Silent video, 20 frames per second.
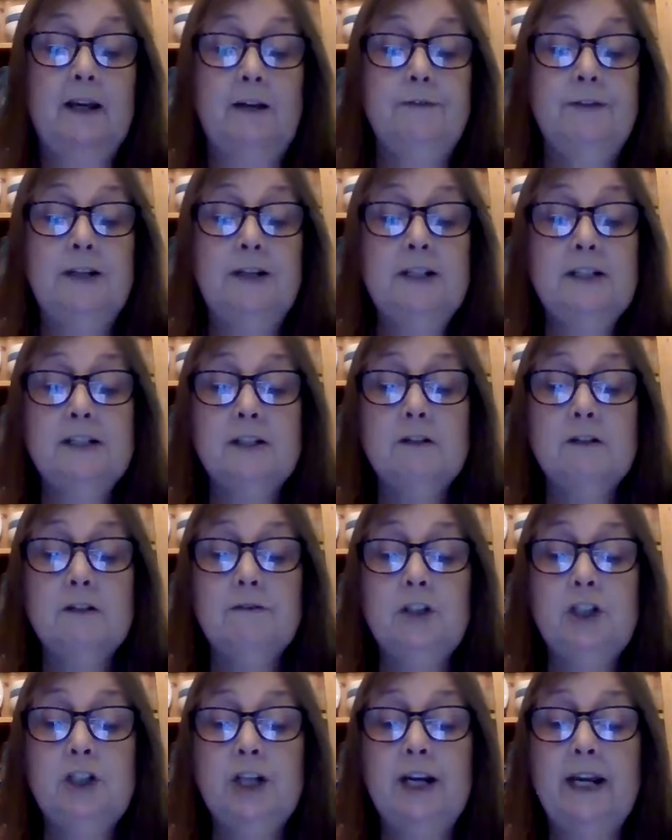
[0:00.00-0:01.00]
a thin
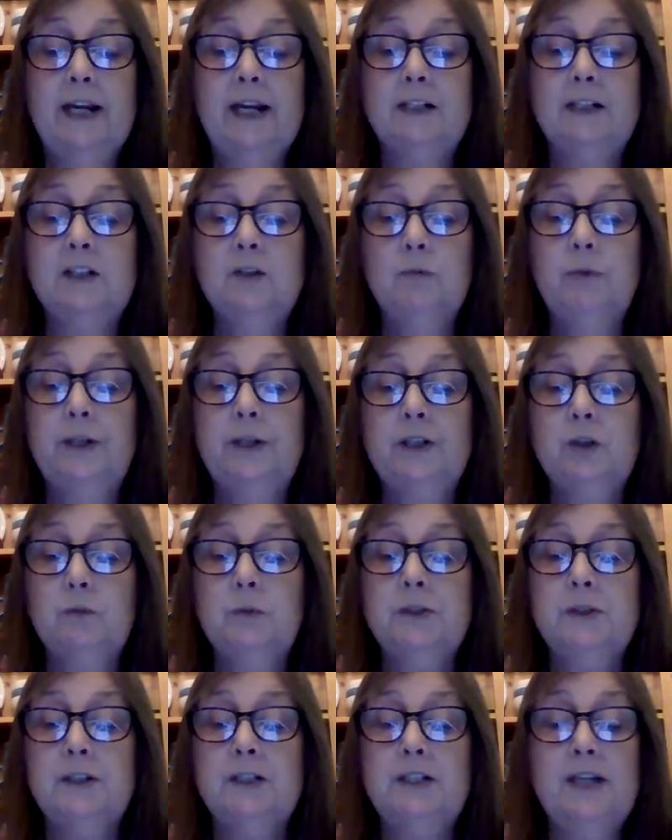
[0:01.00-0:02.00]
silver chain to
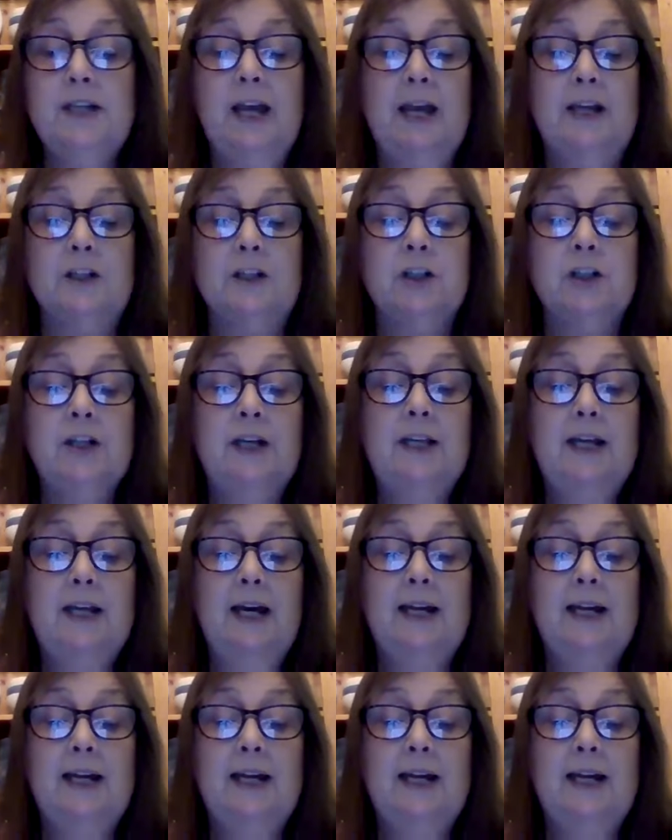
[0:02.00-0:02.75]
which was attached